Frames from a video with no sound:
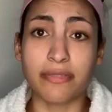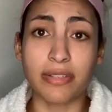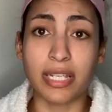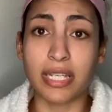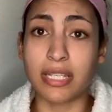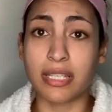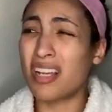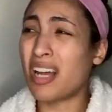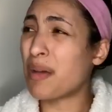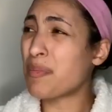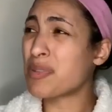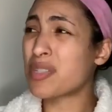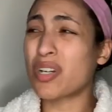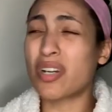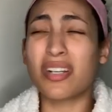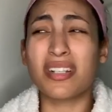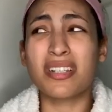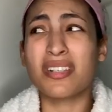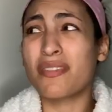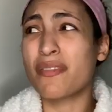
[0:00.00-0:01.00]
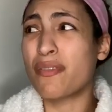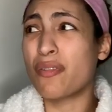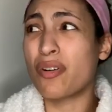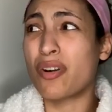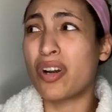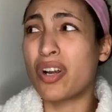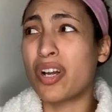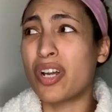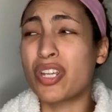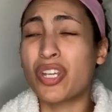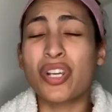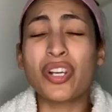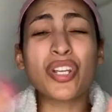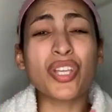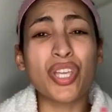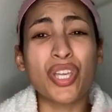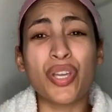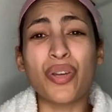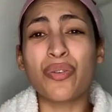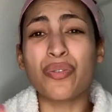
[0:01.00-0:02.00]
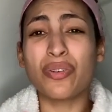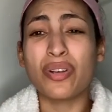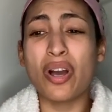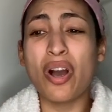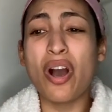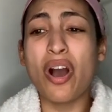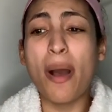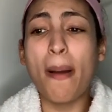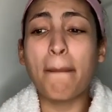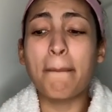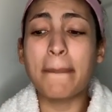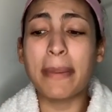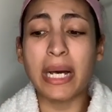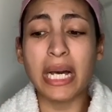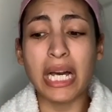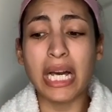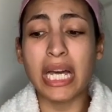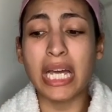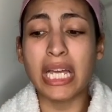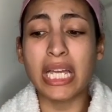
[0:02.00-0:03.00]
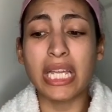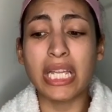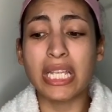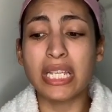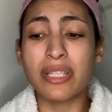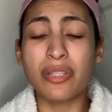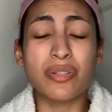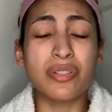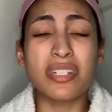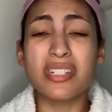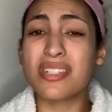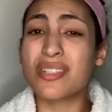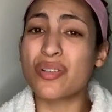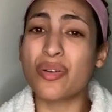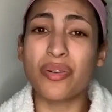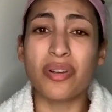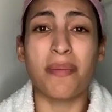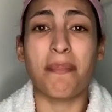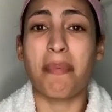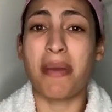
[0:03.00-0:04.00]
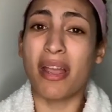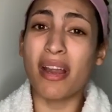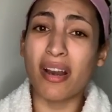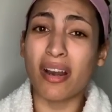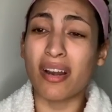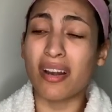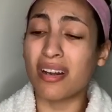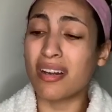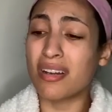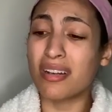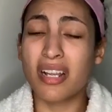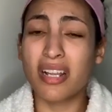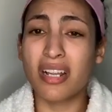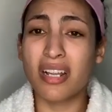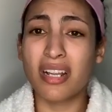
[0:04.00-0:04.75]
Like, I'm sorry, Sephora, you're cute and all, but you just don't compare.